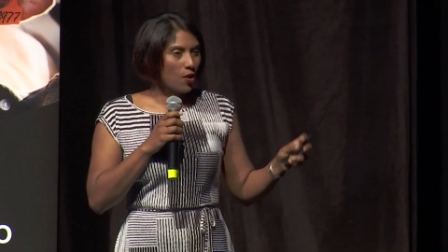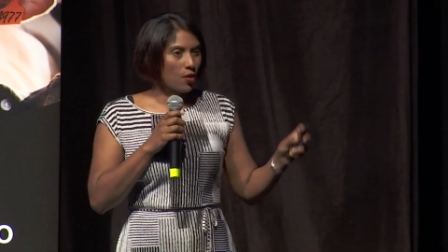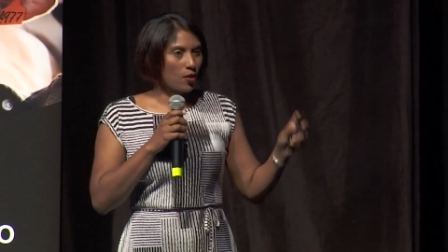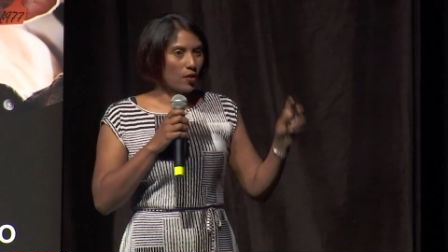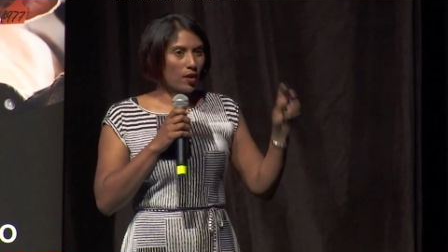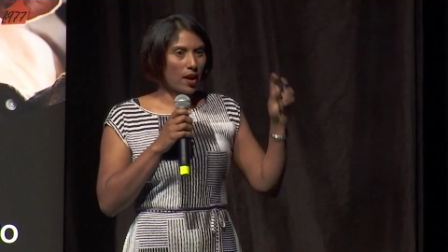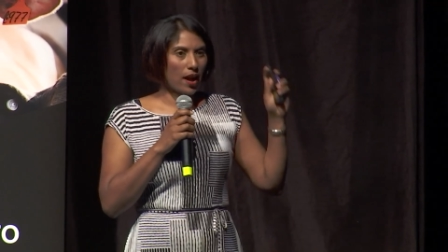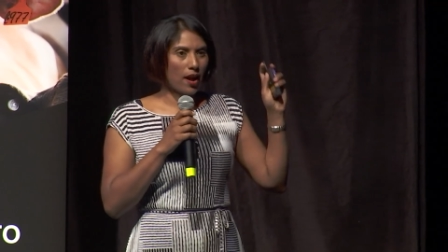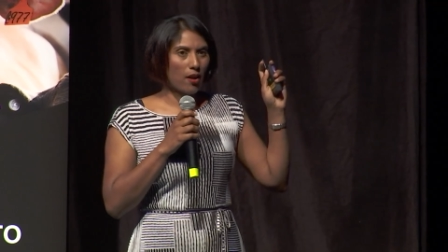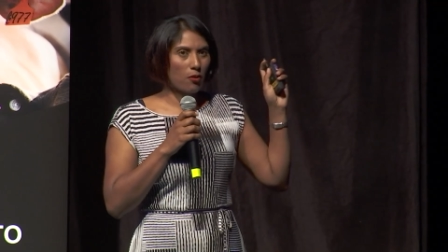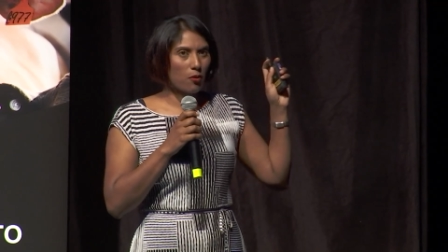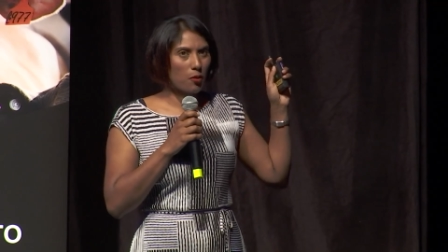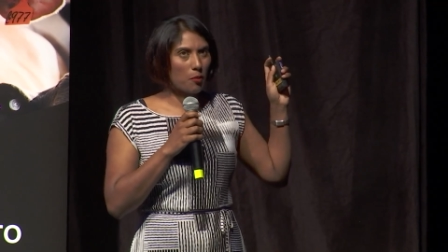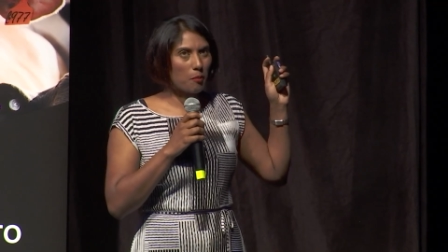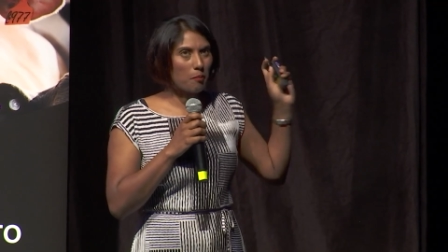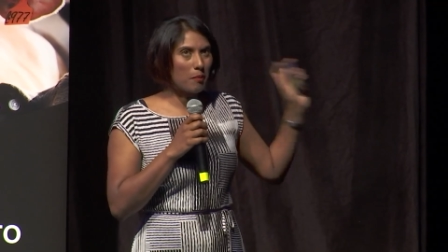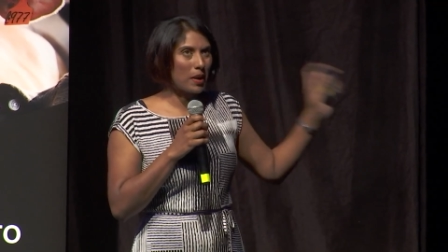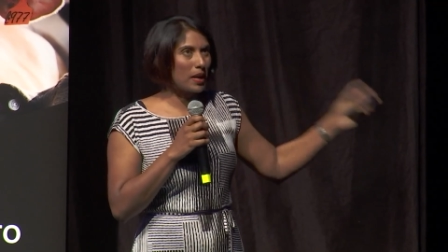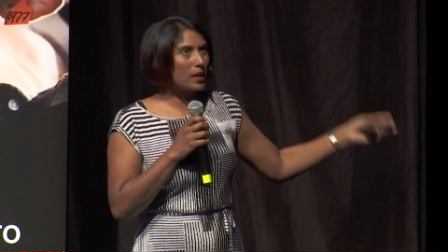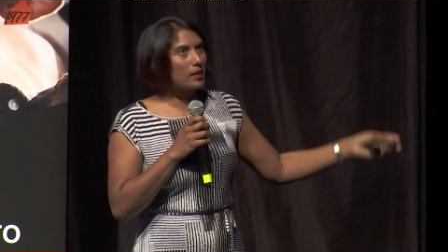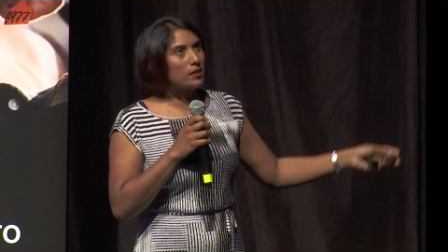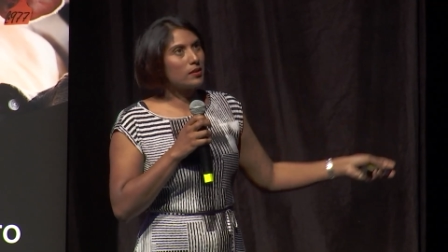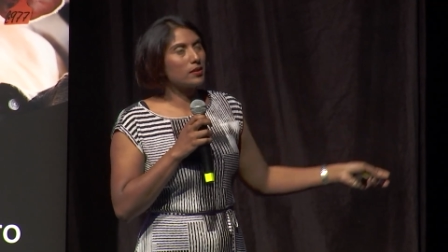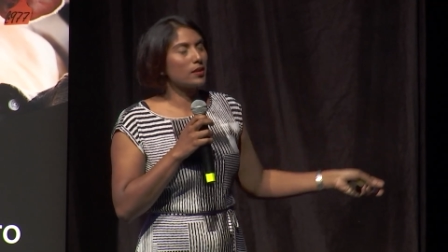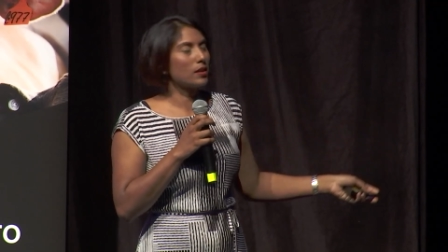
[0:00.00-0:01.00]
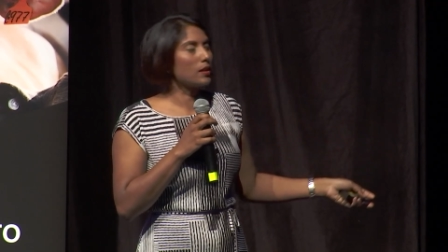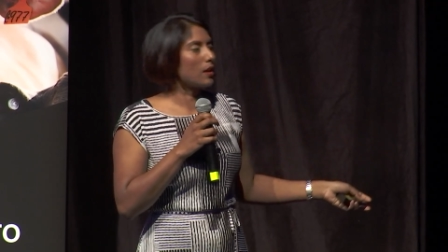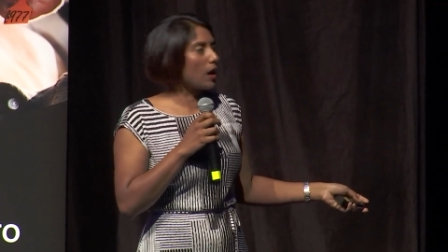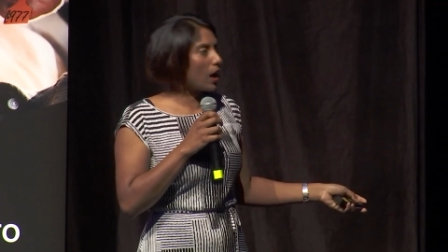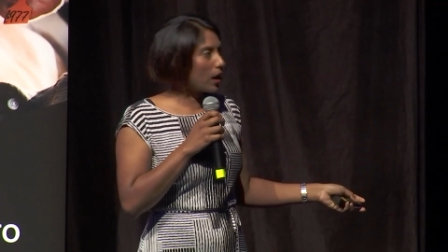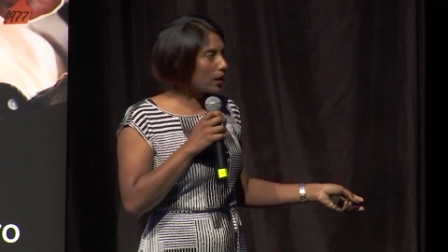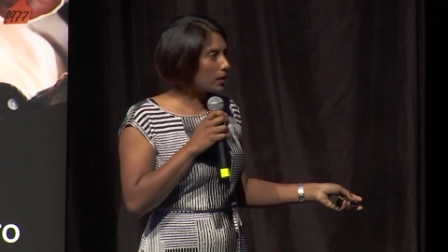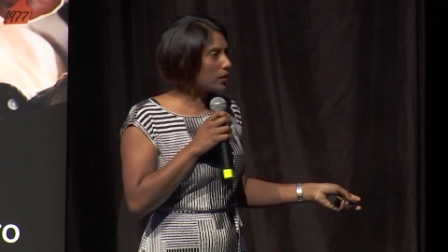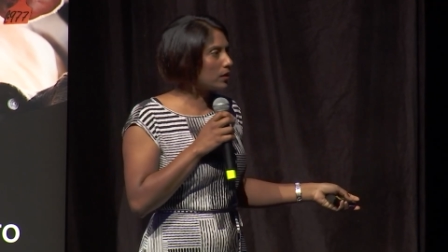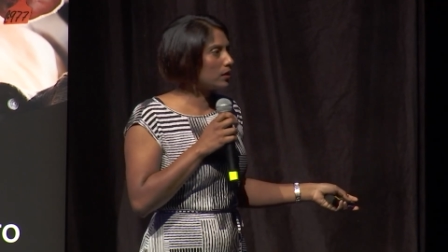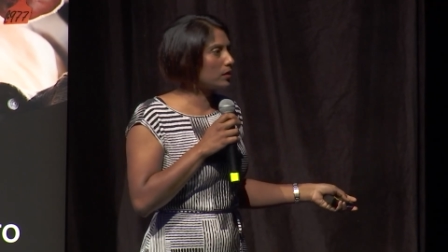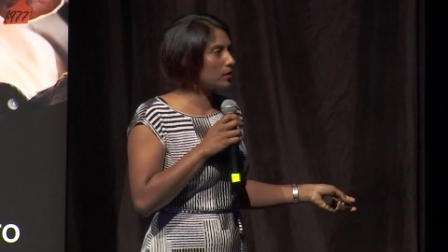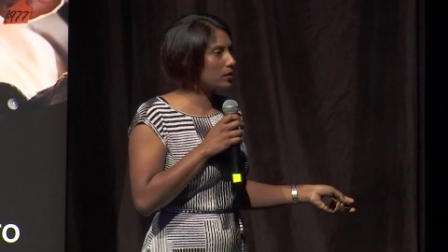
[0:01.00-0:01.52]
or how amazing
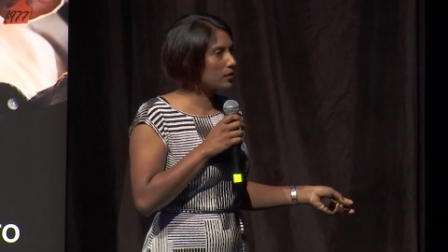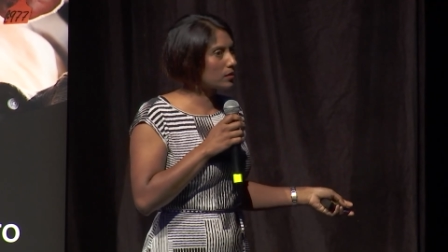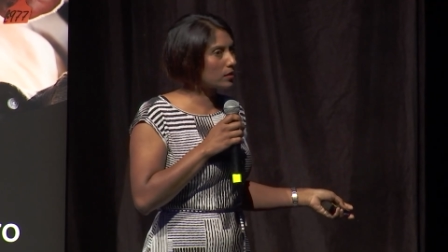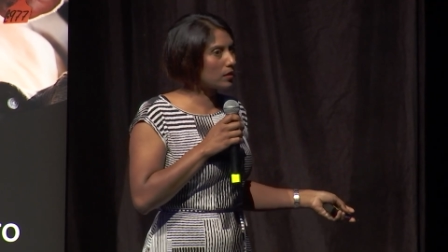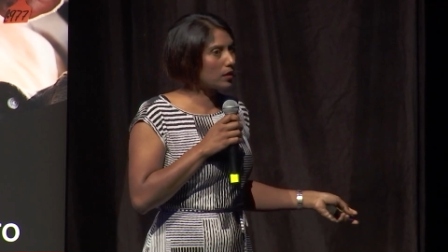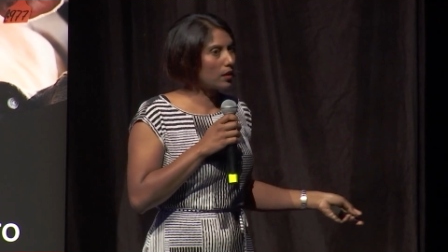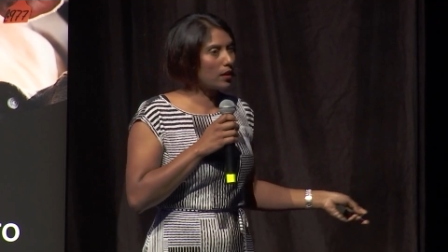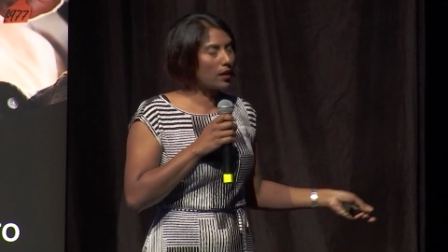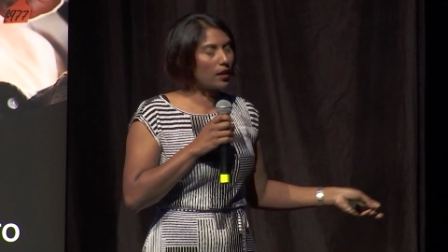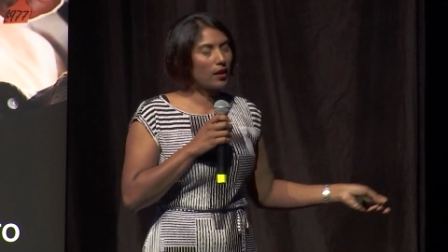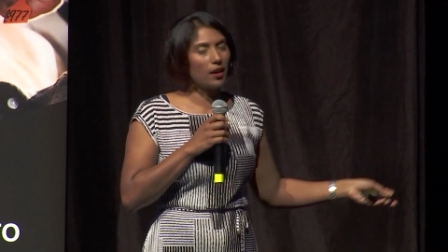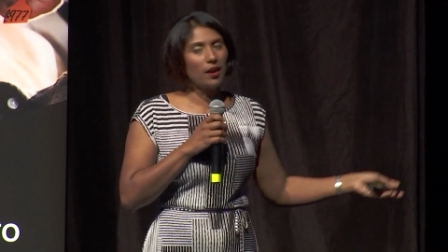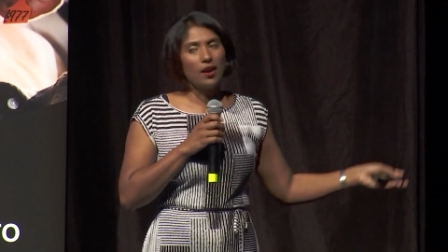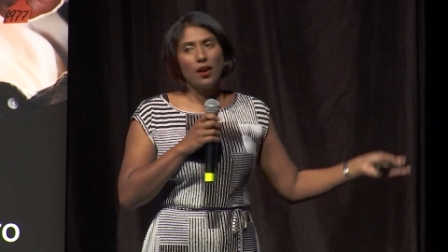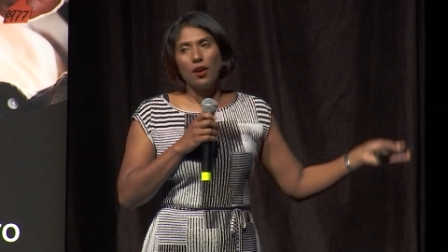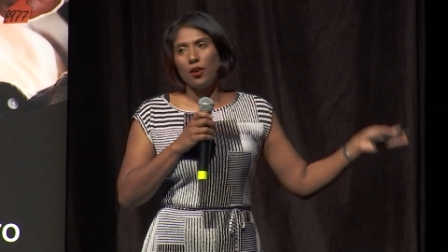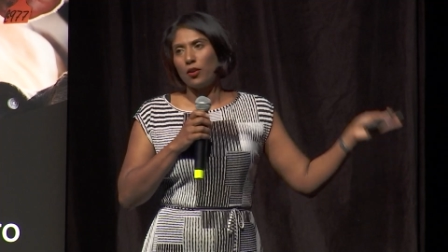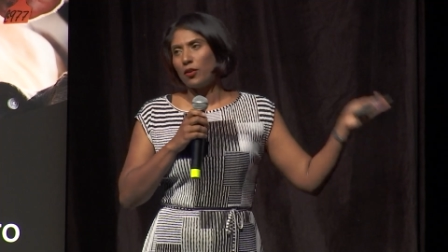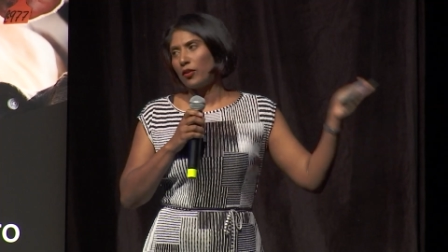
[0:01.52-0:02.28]
onions are,